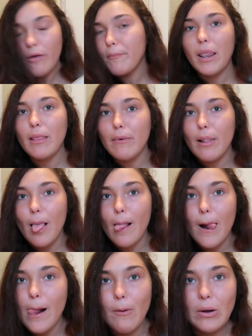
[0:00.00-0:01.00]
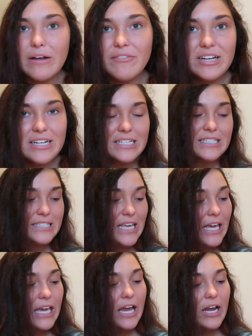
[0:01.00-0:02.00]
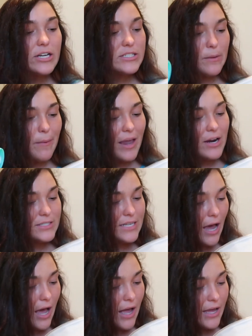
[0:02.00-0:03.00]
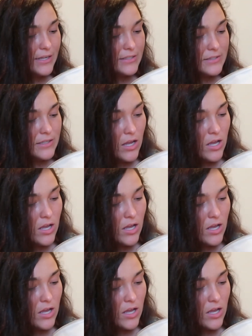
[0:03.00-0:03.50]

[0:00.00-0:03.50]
blah, blah, blah, blah, whatever it is, skincare, some hair ties,